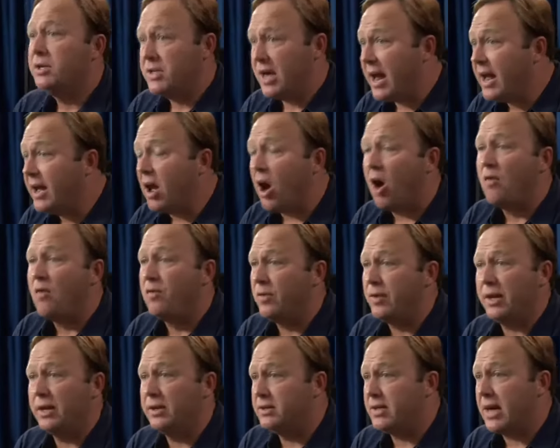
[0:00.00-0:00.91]
take over
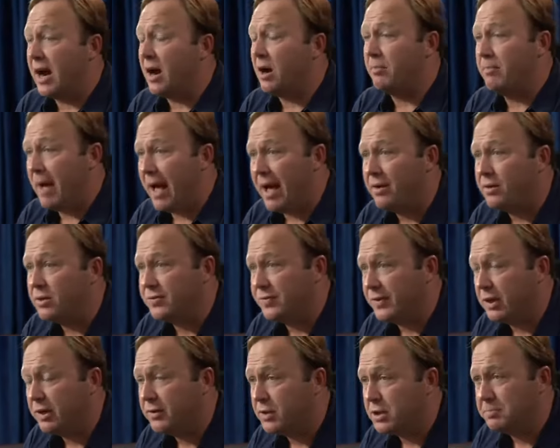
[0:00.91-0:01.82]
the entire
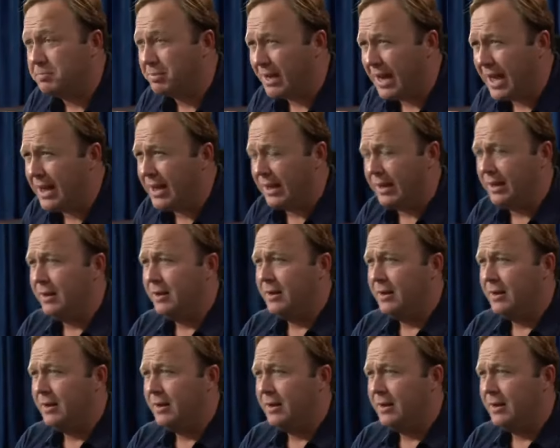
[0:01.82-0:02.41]
biosphere of this planet.